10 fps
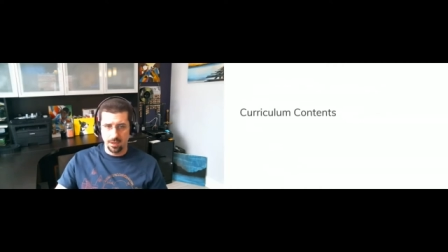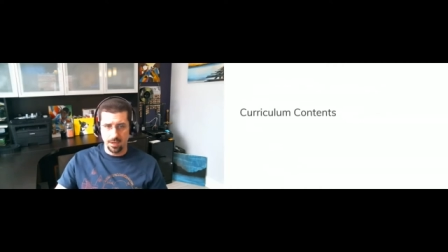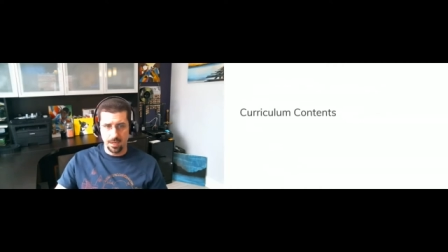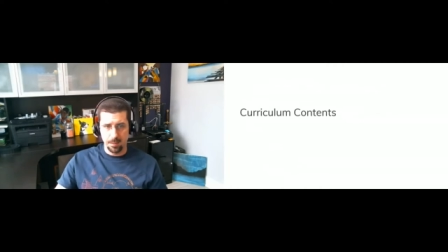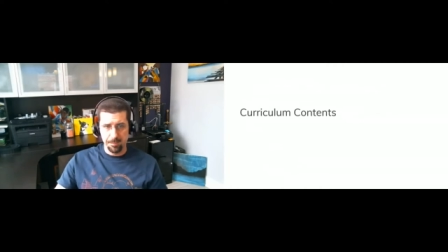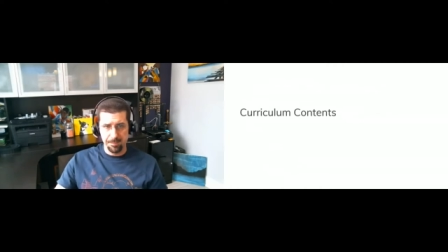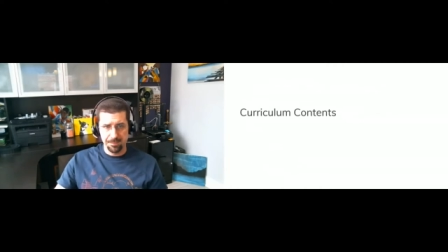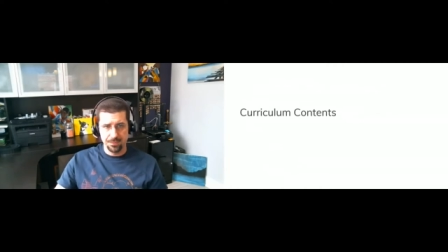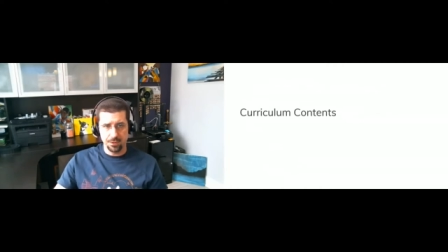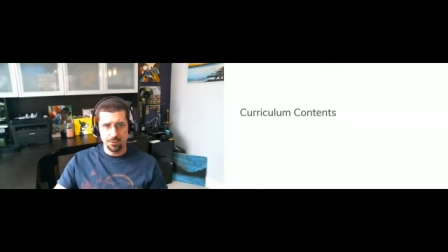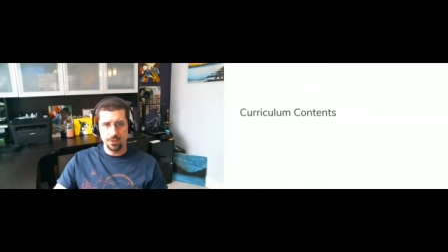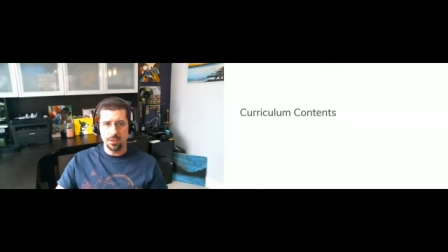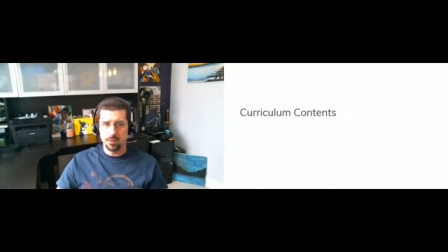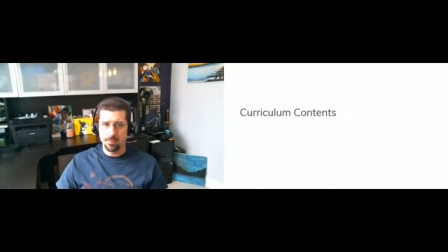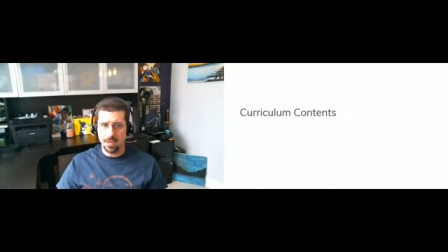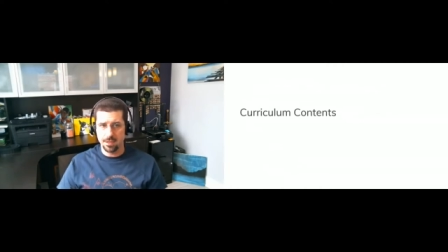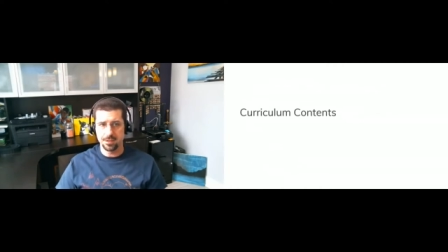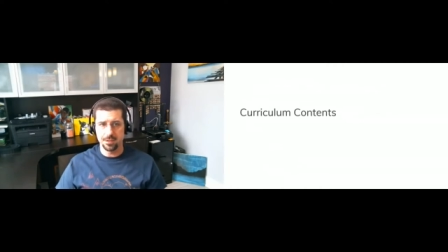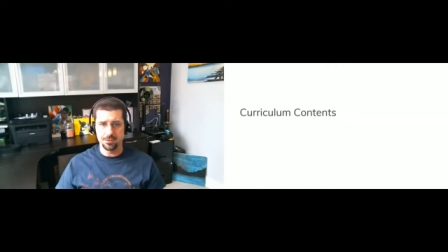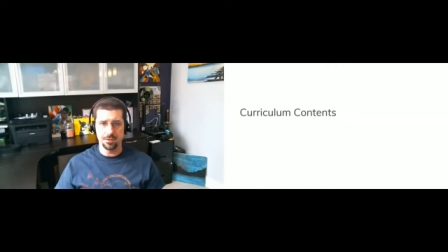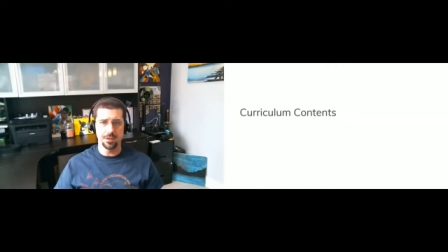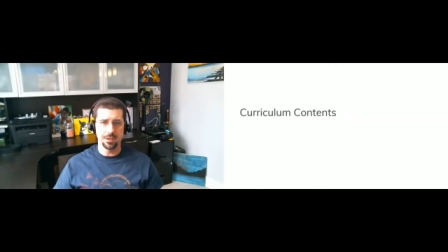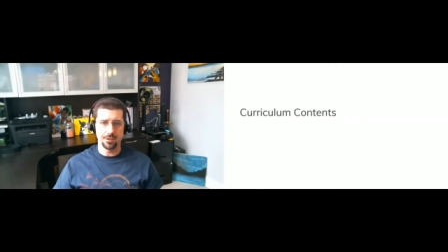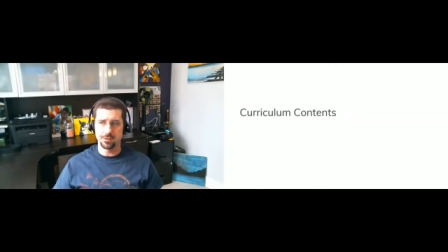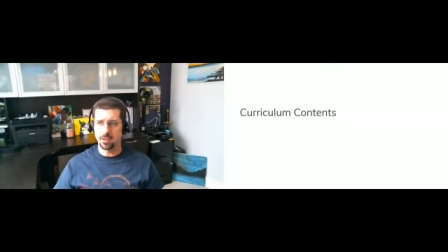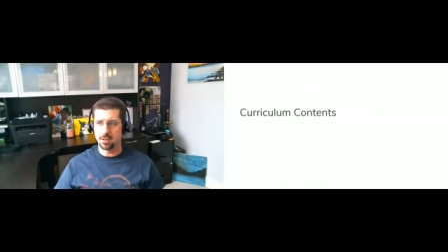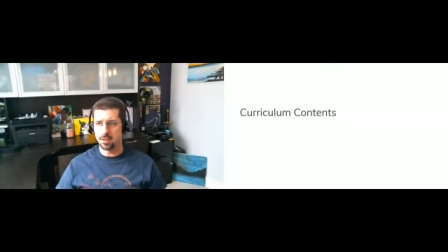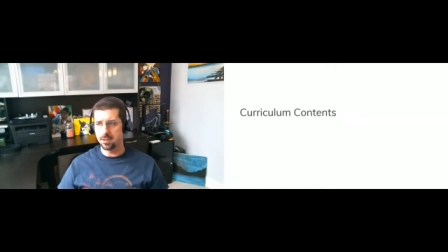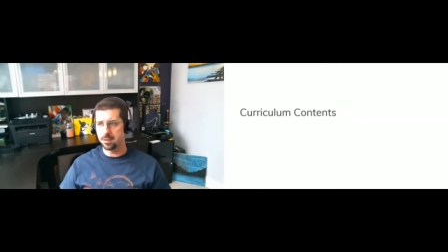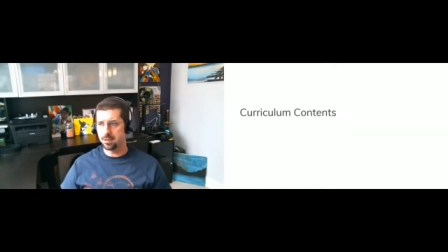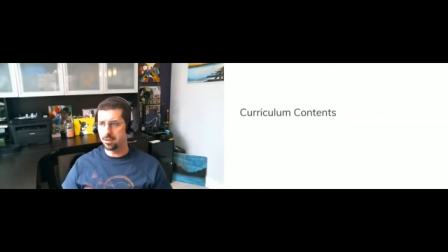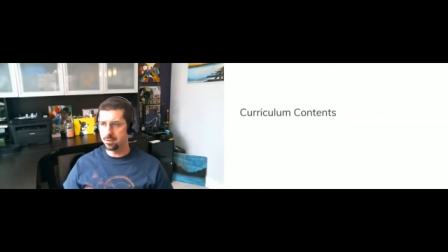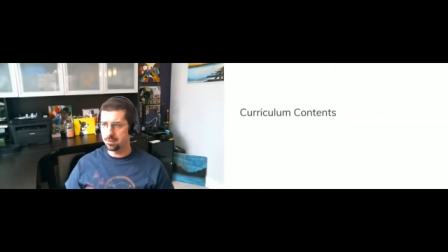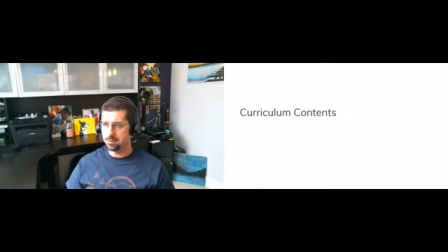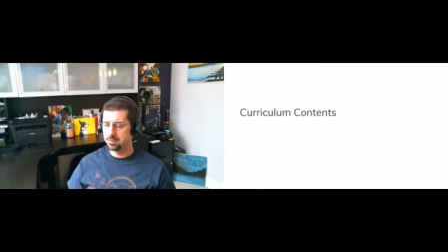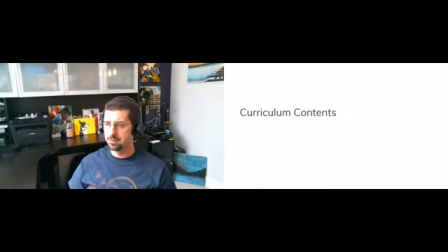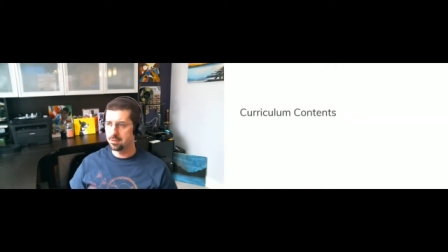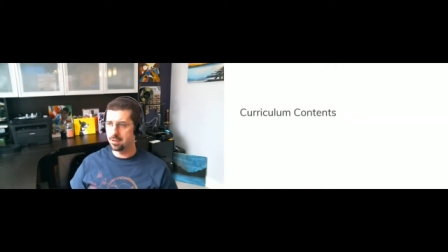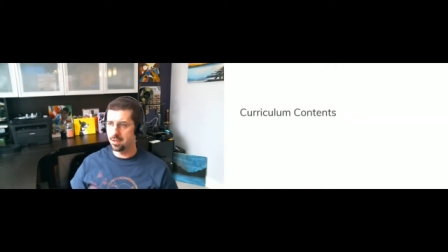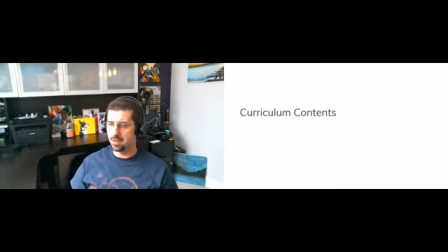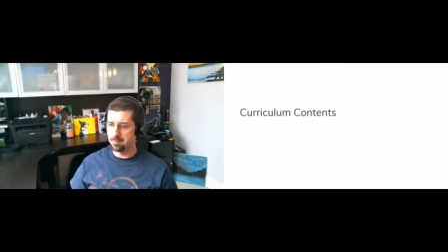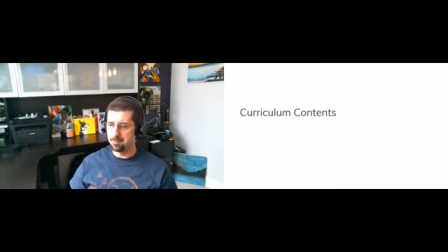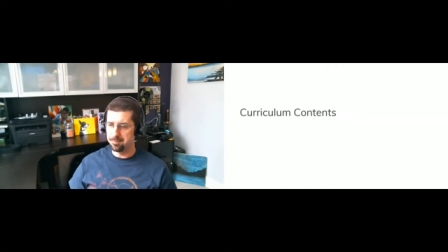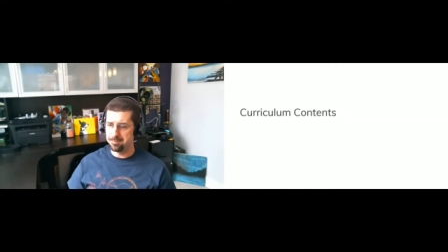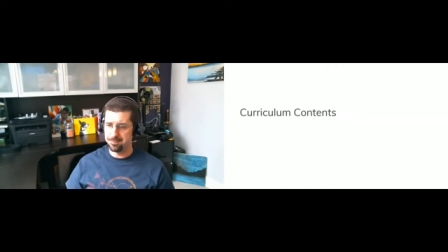Um, the curriculum contents are things that I, I think are, um,